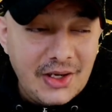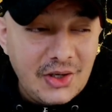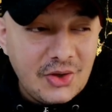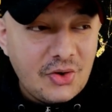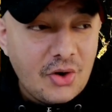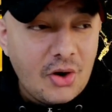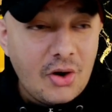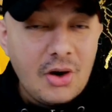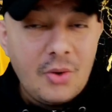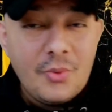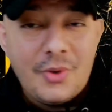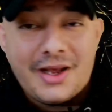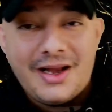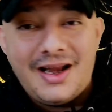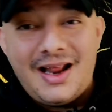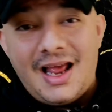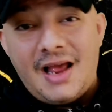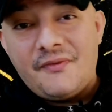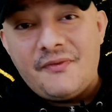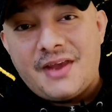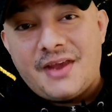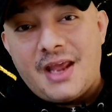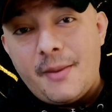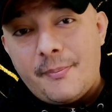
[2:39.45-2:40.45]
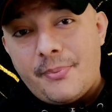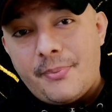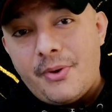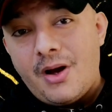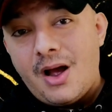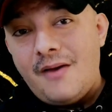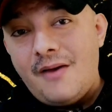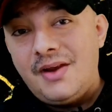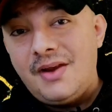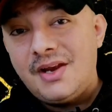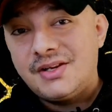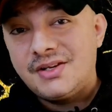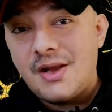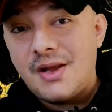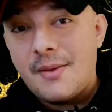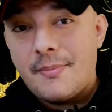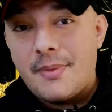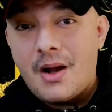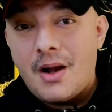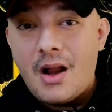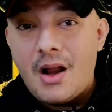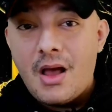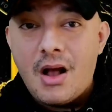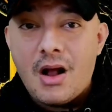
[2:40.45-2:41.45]
In goal, we're going to have Kepa
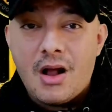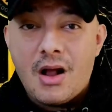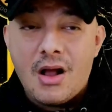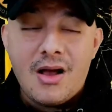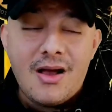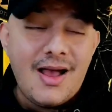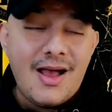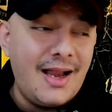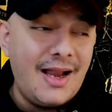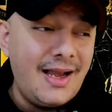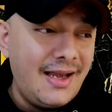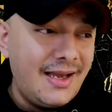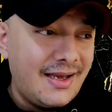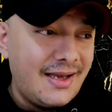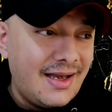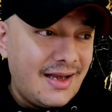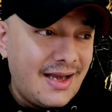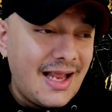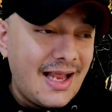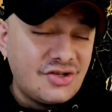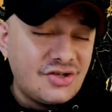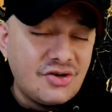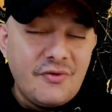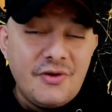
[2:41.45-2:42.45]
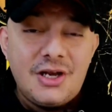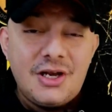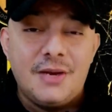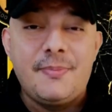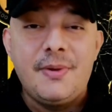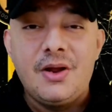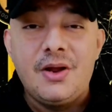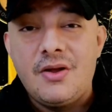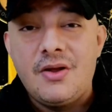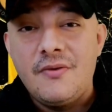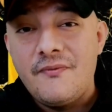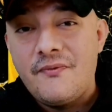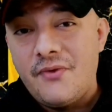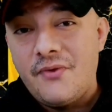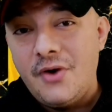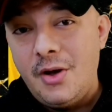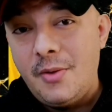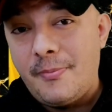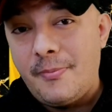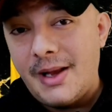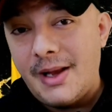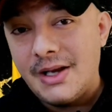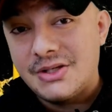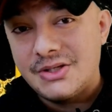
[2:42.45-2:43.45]
Arrizabalaga, and that's already been
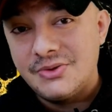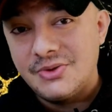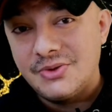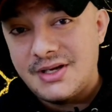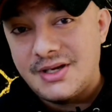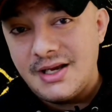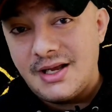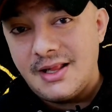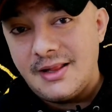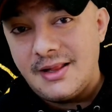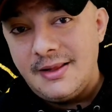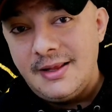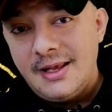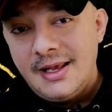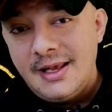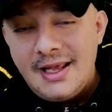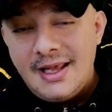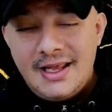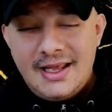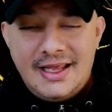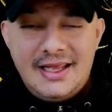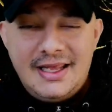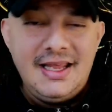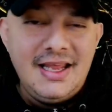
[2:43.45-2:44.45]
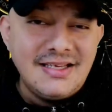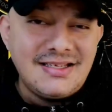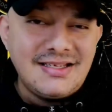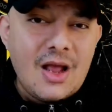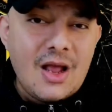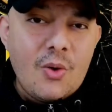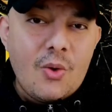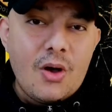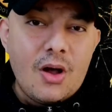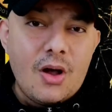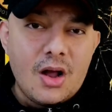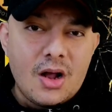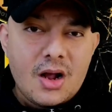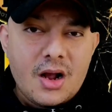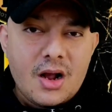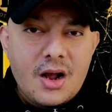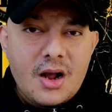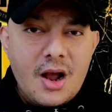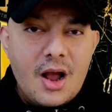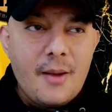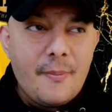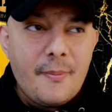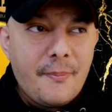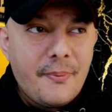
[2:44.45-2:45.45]
confirmed by Tuchel. He is
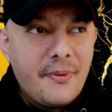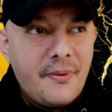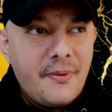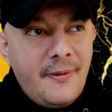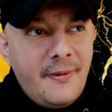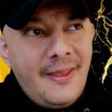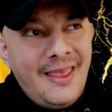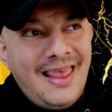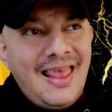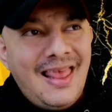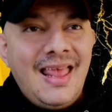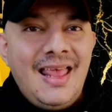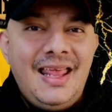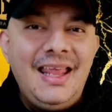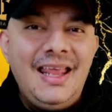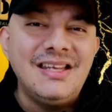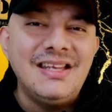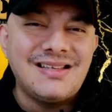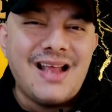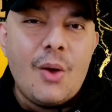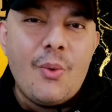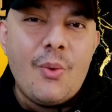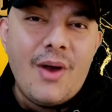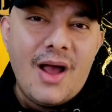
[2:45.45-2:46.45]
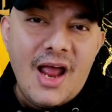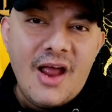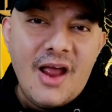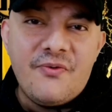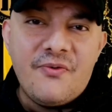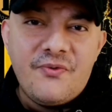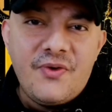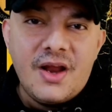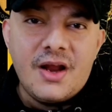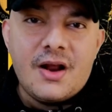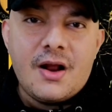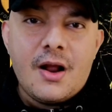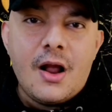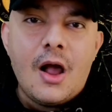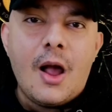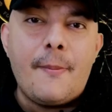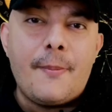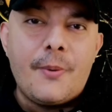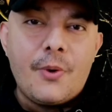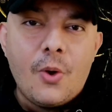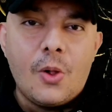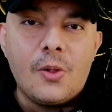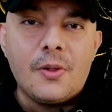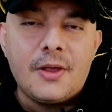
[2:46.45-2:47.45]
our FA
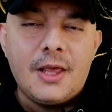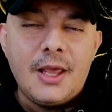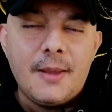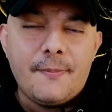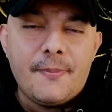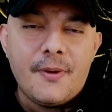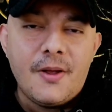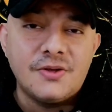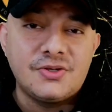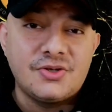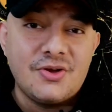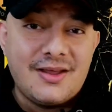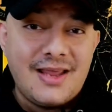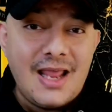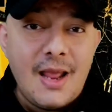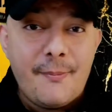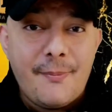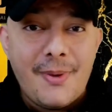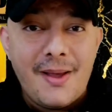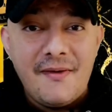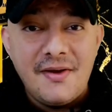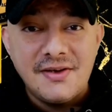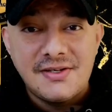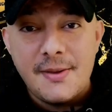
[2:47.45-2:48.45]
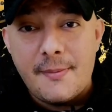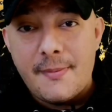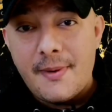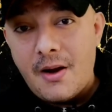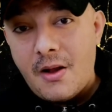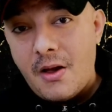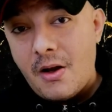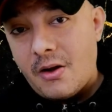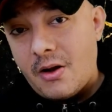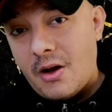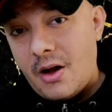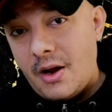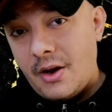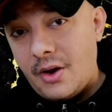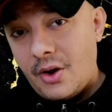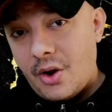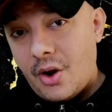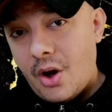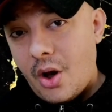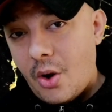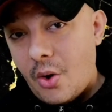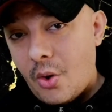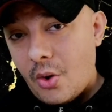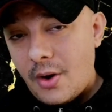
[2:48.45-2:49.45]
Cup goalkeeper. So Kepa Arrizabalaga
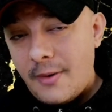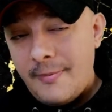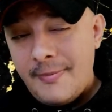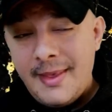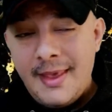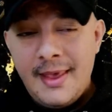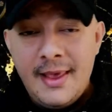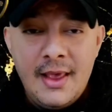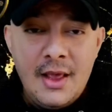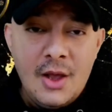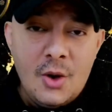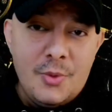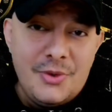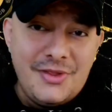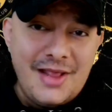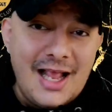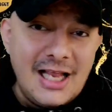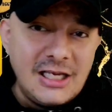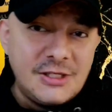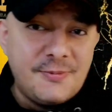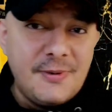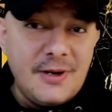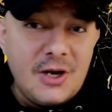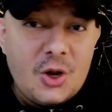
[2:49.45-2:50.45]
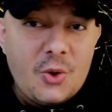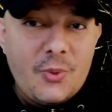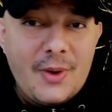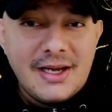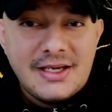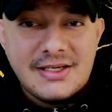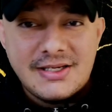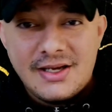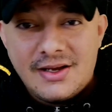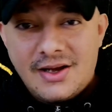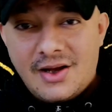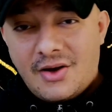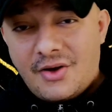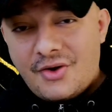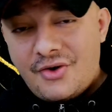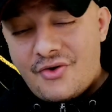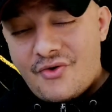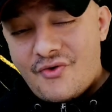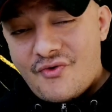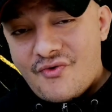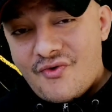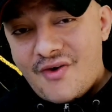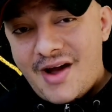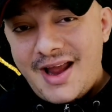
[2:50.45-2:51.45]
in goal, with Azpilicueta
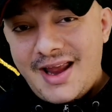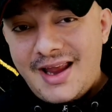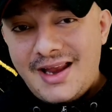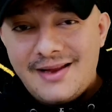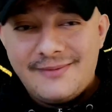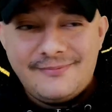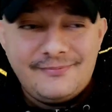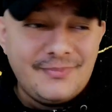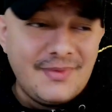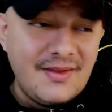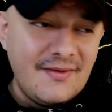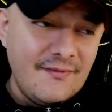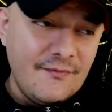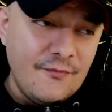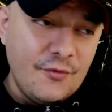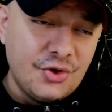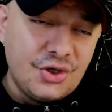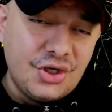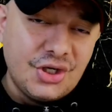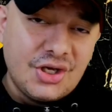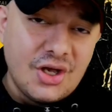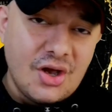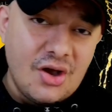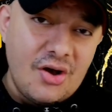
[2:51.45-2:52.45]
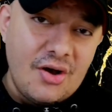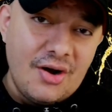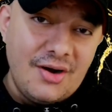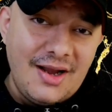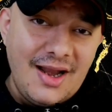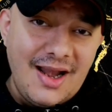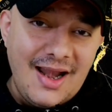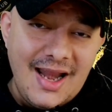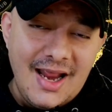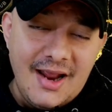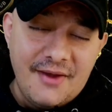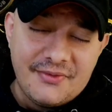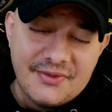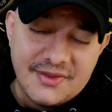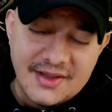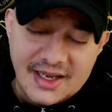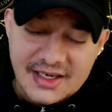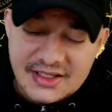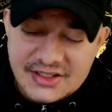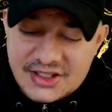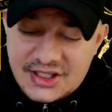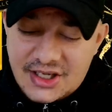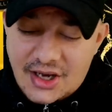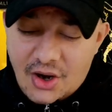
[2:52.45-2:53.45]
on the right, Rudiger on the
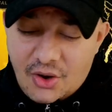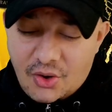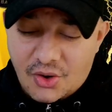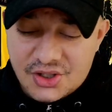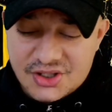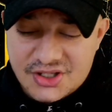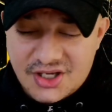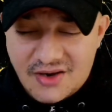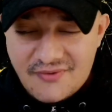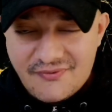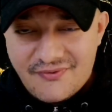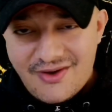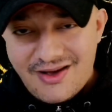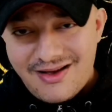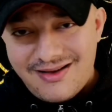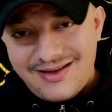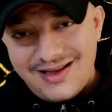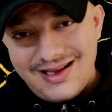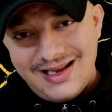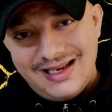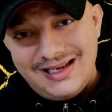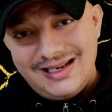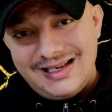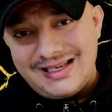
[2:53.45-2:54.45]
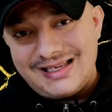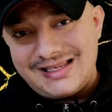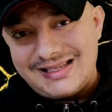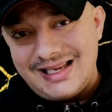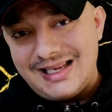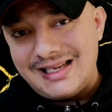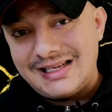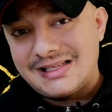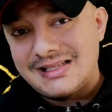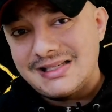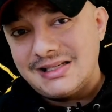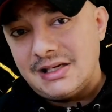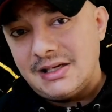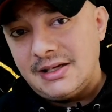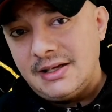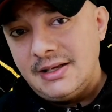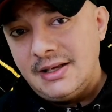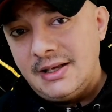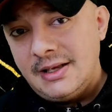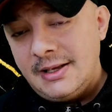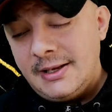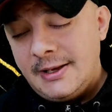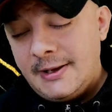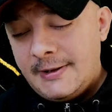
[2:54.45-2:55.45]
left, and Thiago Silva in the
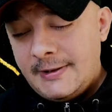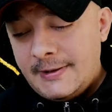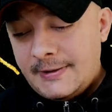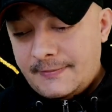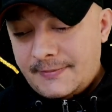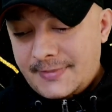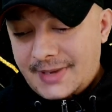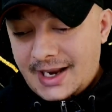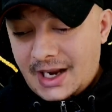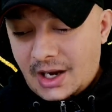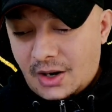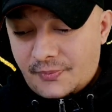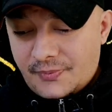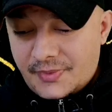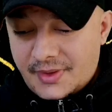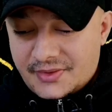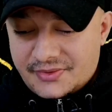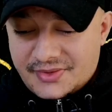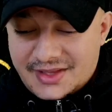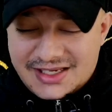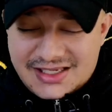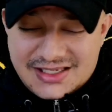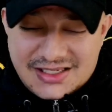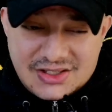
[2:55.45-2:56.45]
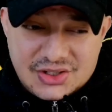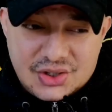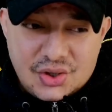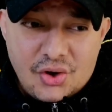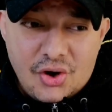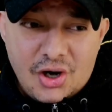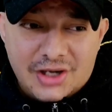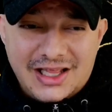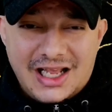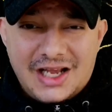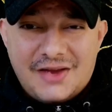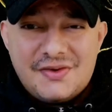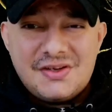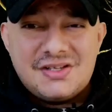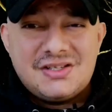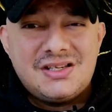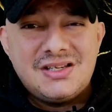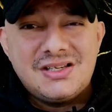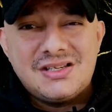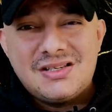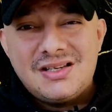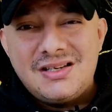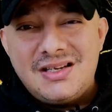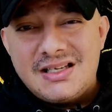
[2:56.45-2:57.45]
center. Now, there's talk that
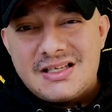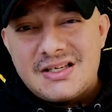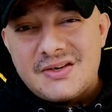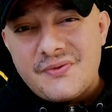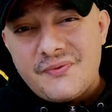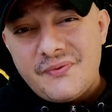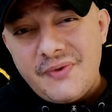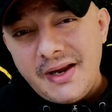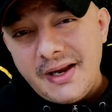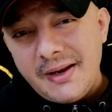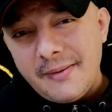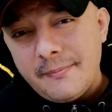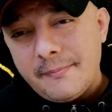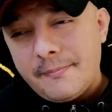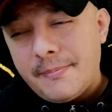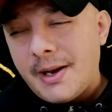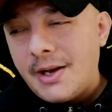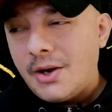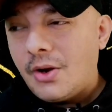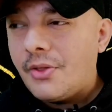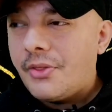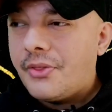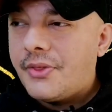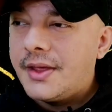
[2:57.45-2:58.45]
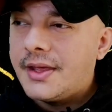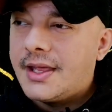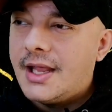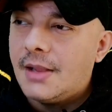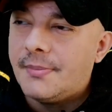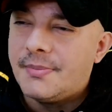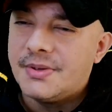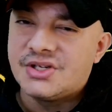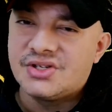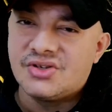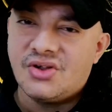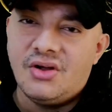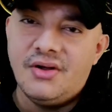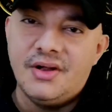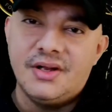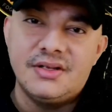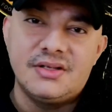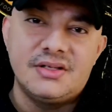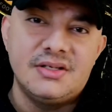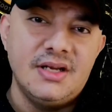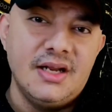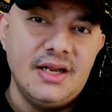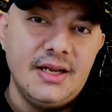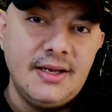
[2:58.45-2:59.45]
Christensen is fit, but I don't think he'll be
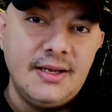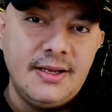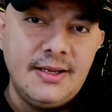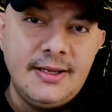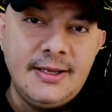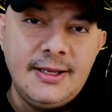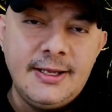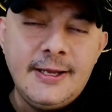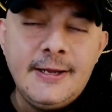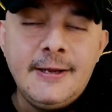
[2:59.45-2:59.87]
starting today.